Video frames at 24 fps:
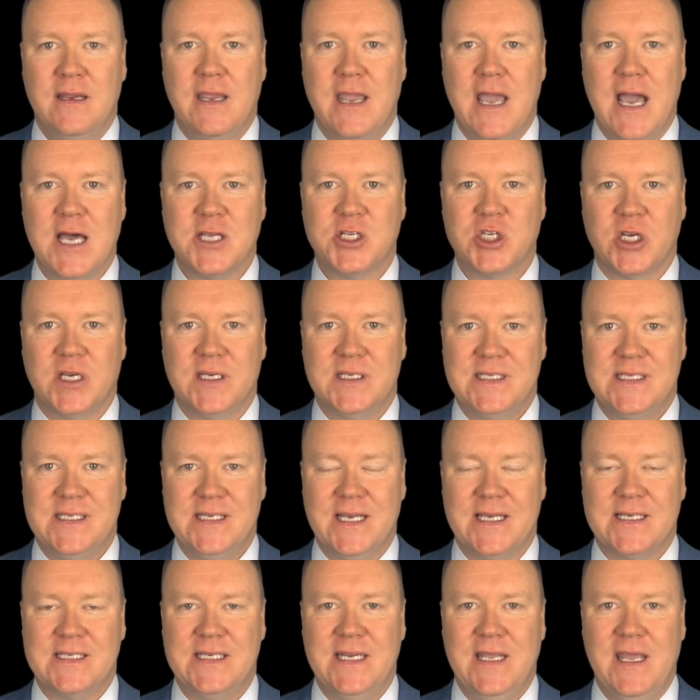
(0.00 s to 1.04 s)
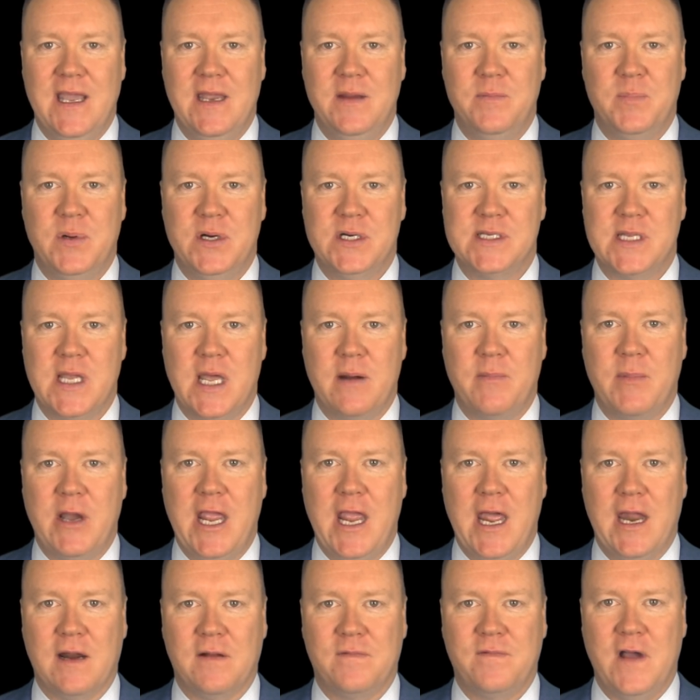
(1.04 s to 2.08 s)
cashing sixty-eight percent of my
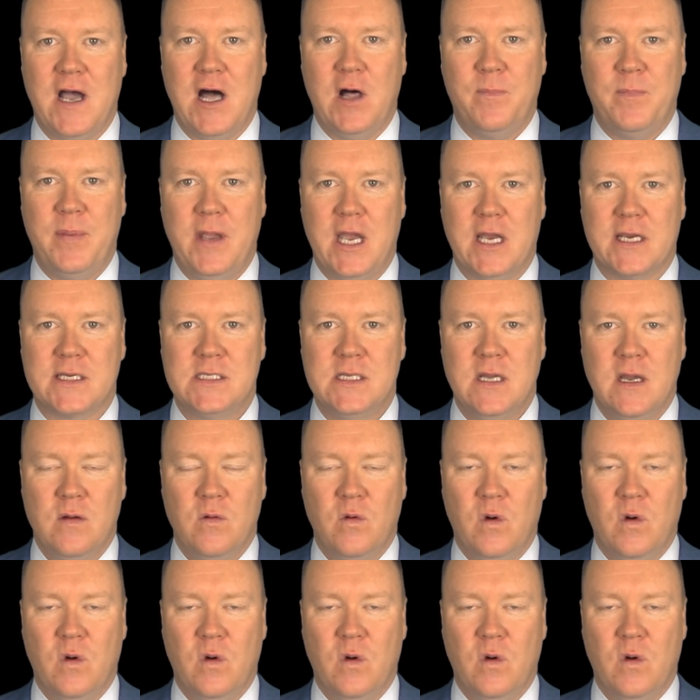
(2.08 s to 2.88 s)
N F L picks